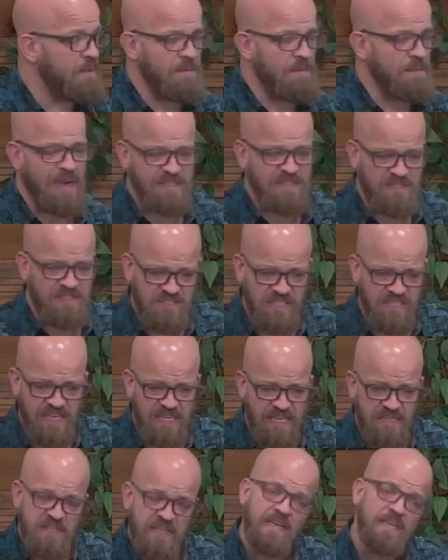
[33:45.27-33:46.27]
Am I
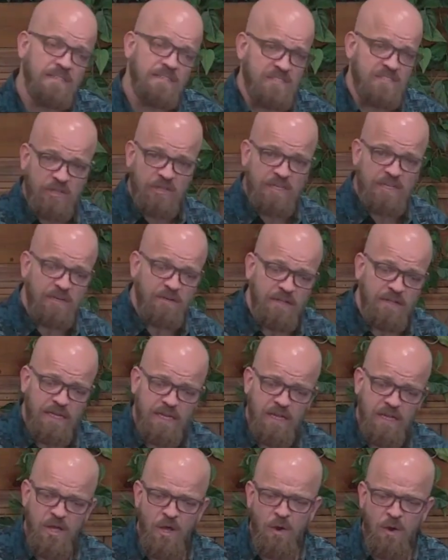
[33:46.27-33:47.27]
seeing things
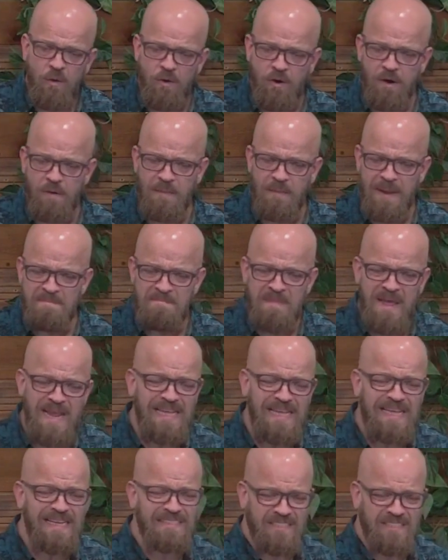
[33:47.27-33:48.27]
clearly or am I
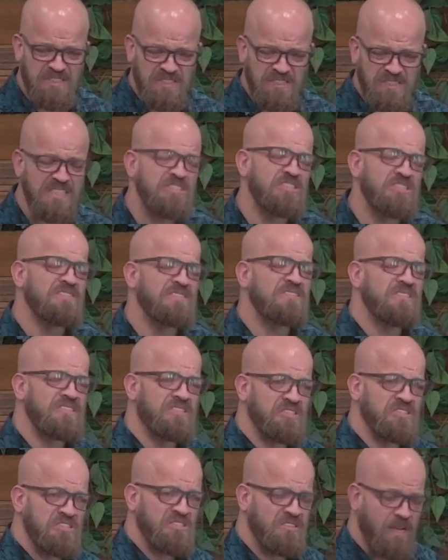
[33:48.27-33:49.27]
making decisions and
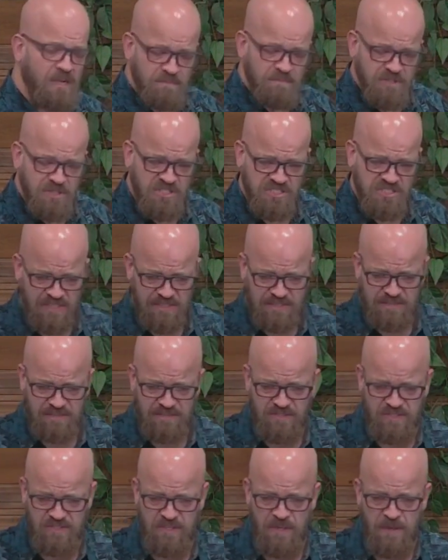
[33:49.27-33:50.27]

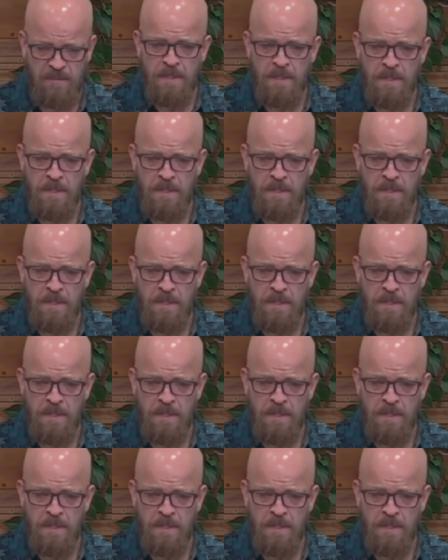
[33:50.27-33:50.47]
assumptions